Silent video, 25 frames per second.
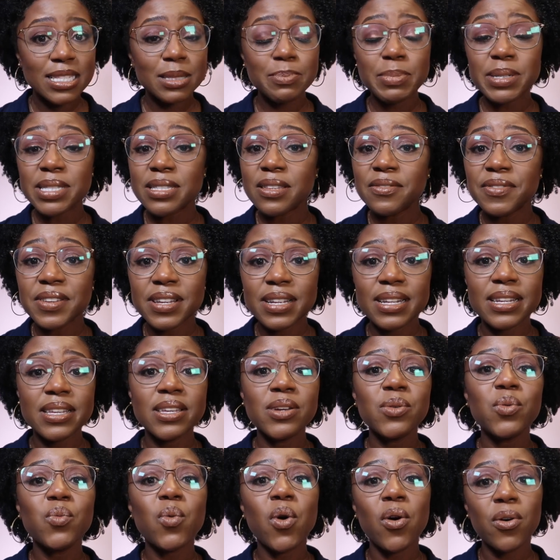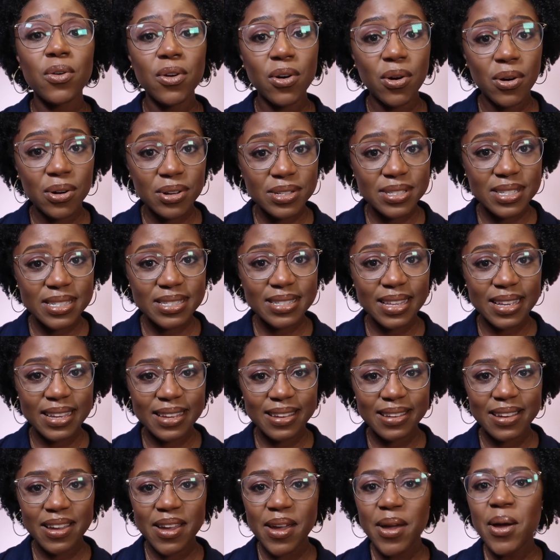specifically what causes
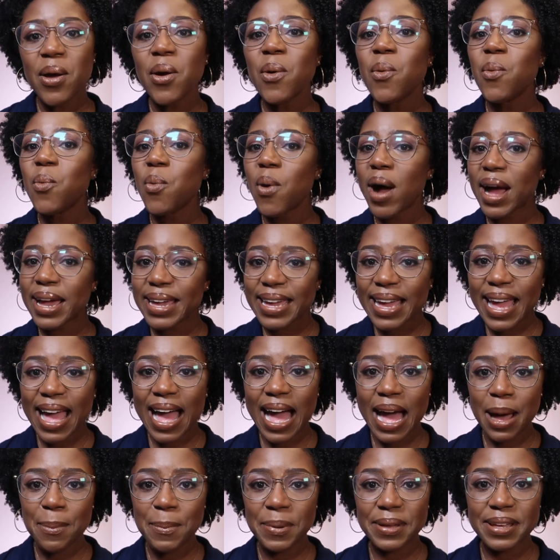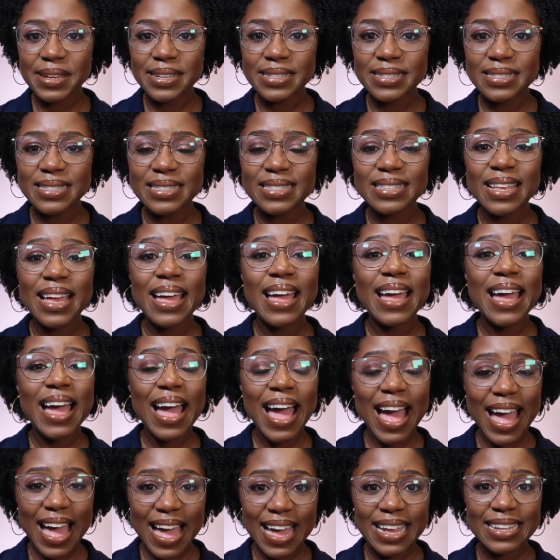it, why it happens,
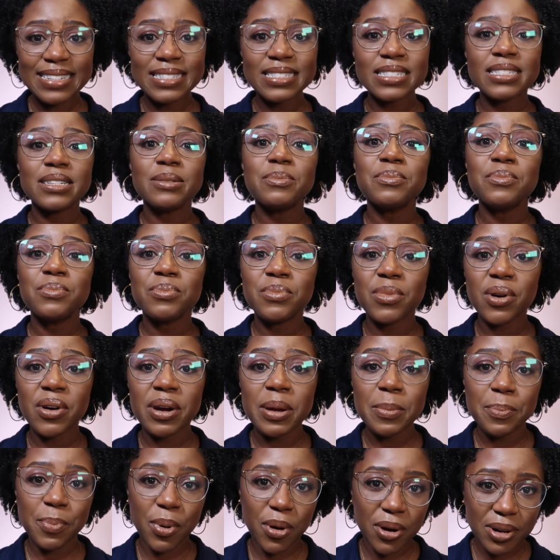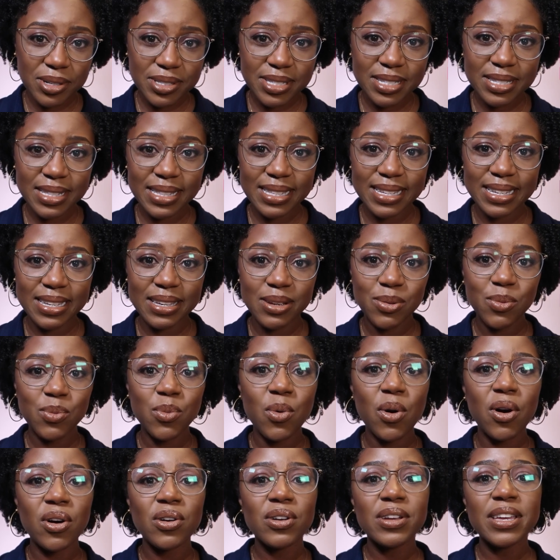and more importantly,
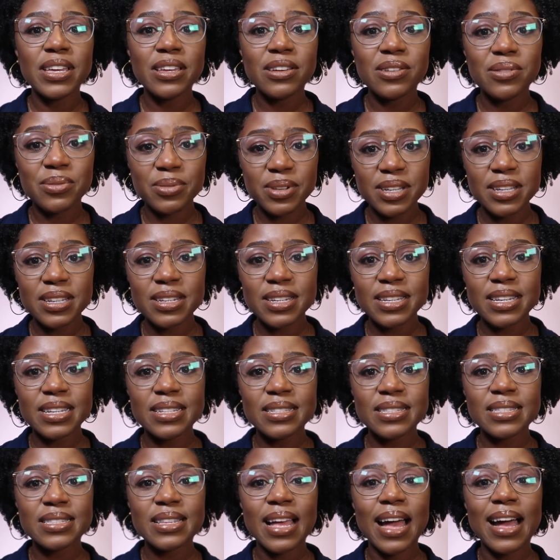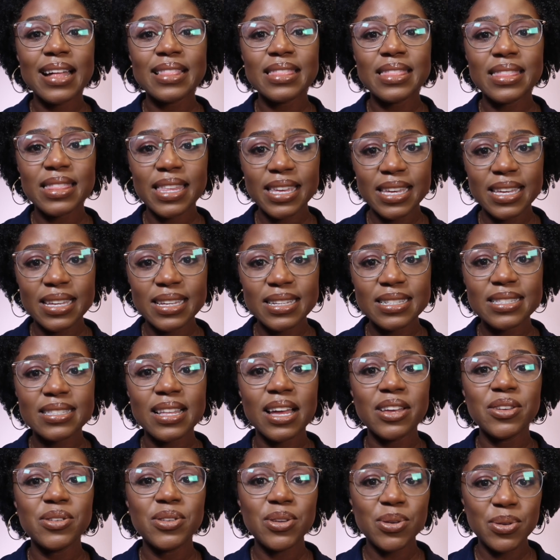what ingredients and things
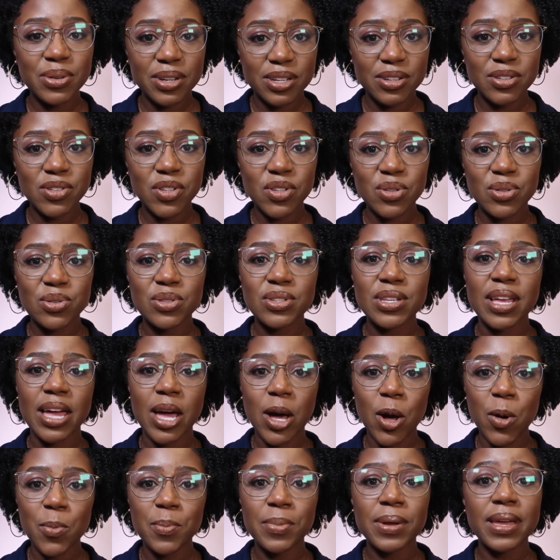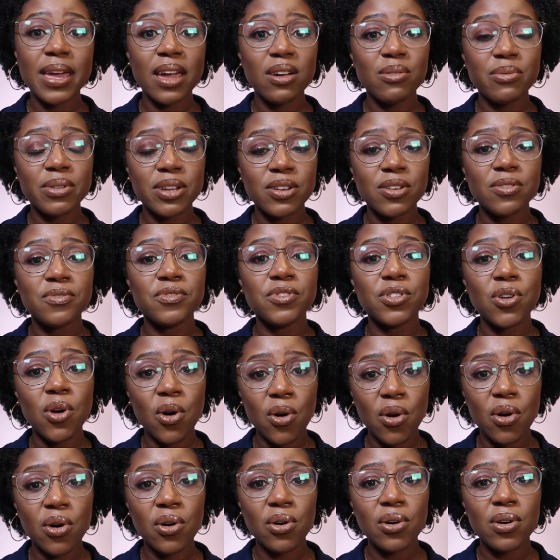that you can do to help get rid of
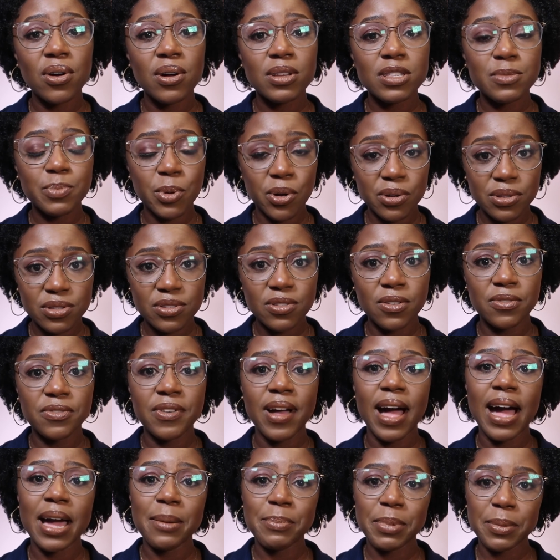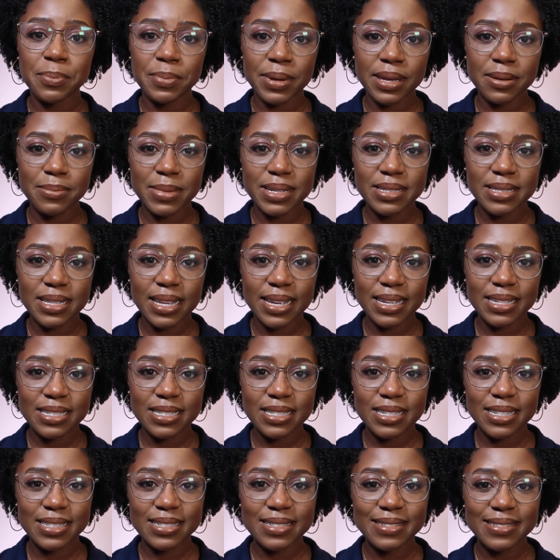your spots of
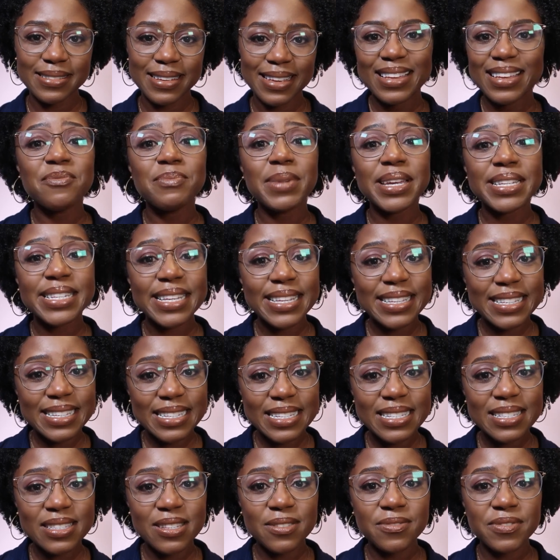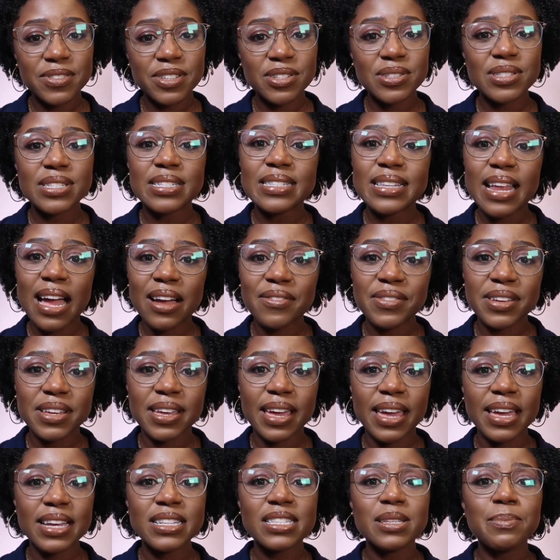hyperpigmentation. I've made it easy for you to
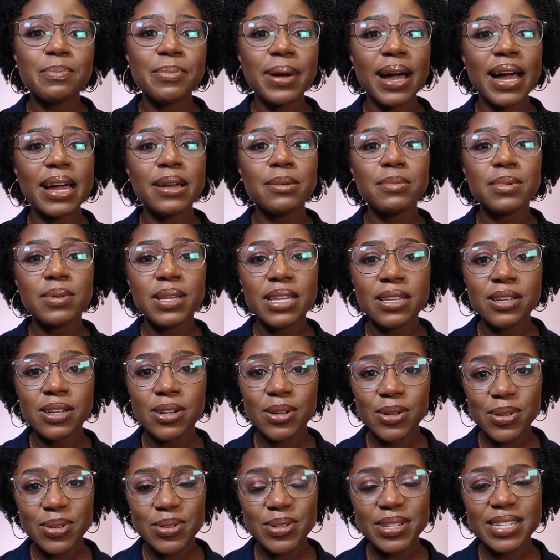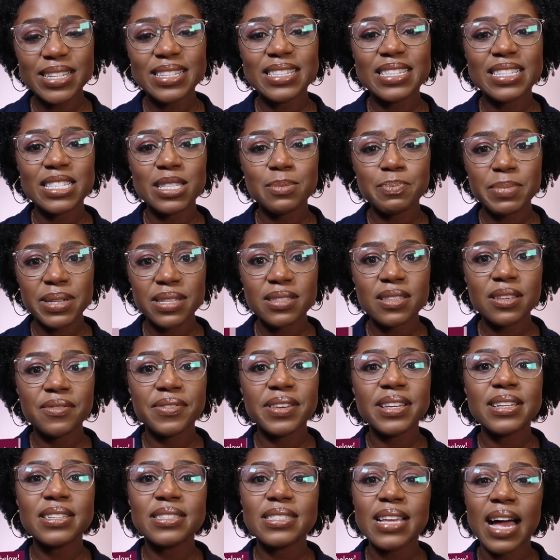navigate by including the
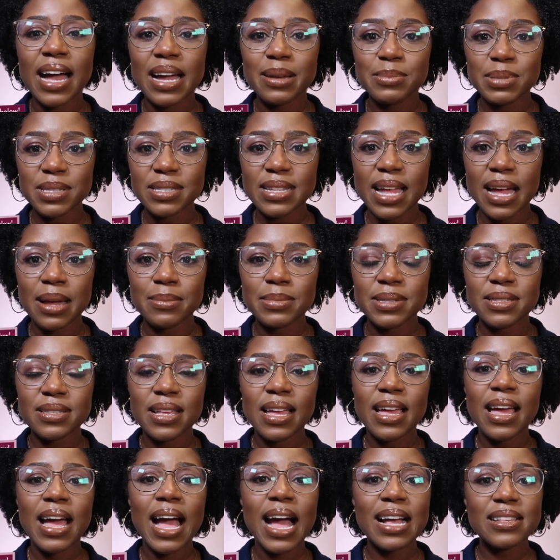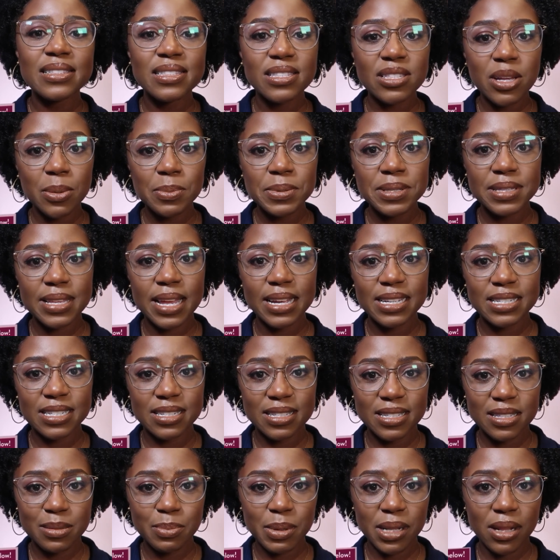specific timestamps and
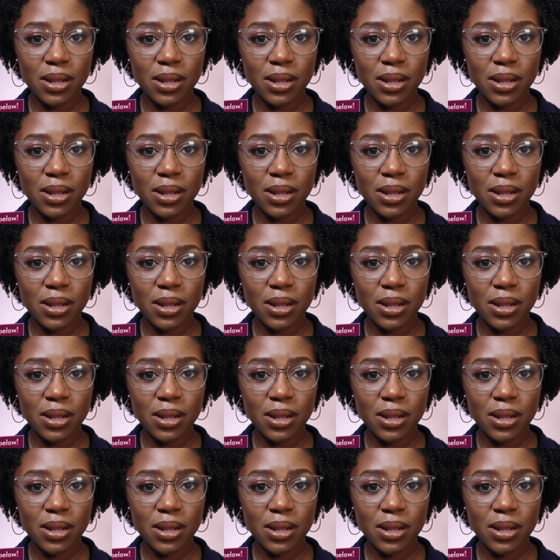subsections